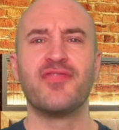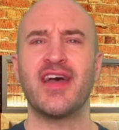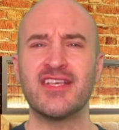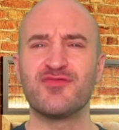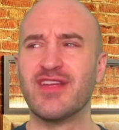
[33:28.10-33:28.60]

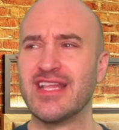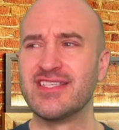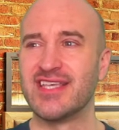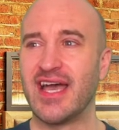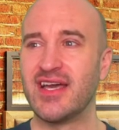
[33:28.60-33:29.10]
that's really
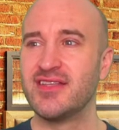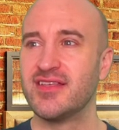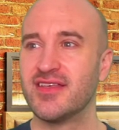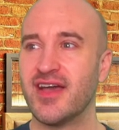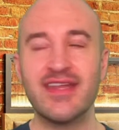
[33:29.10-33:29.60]
sad.
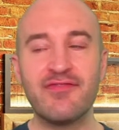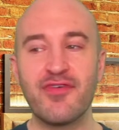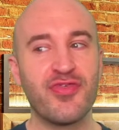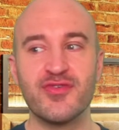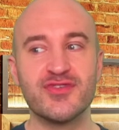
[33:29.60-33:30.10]
I never
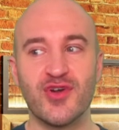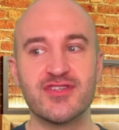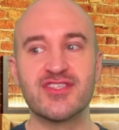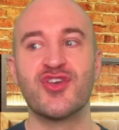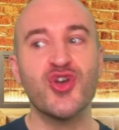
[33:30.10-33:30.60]
thought
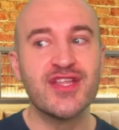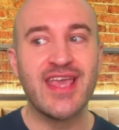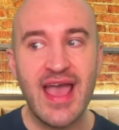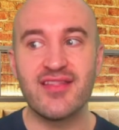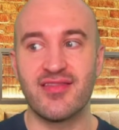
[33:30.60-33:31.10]
dogs could
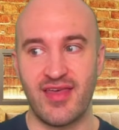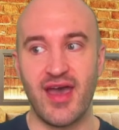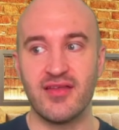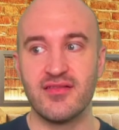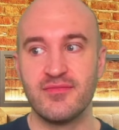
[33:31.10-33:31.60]
get
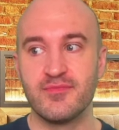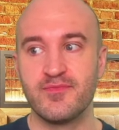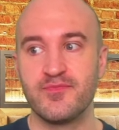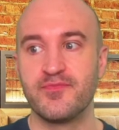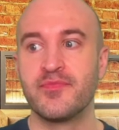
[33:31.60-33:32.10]
that.
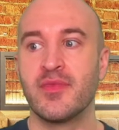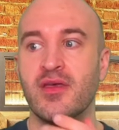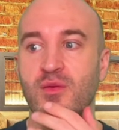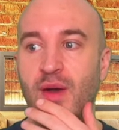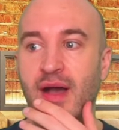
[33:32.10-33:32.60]

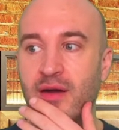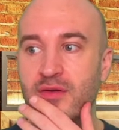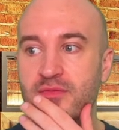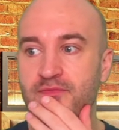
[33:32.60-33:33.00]
Wow.